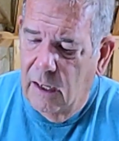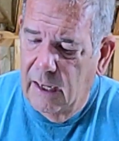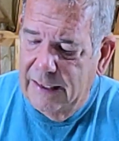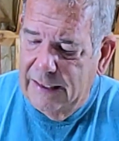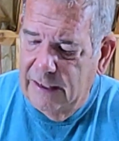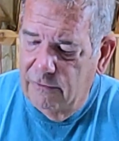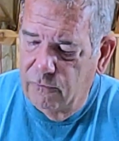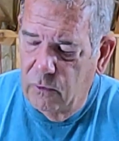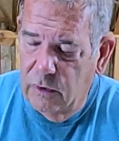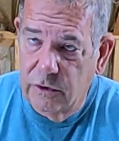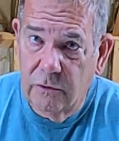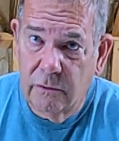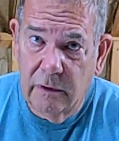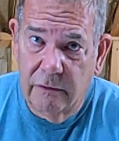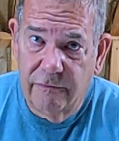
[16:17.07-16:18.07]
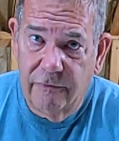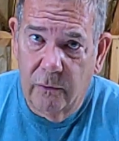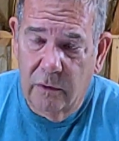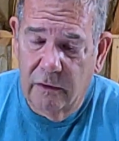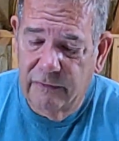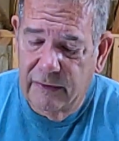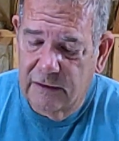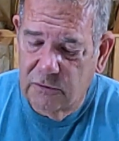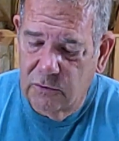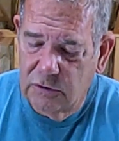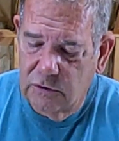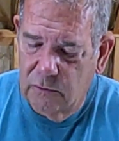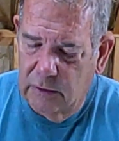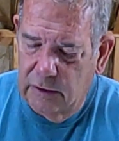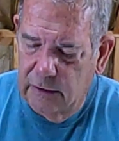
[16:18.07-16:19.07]
idea of what you're in for if that's
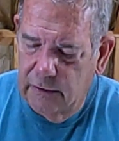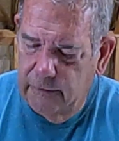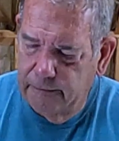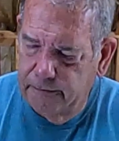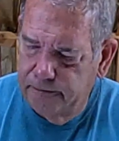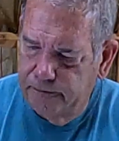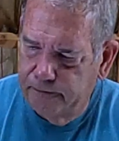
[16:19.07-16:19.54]
what you want to do.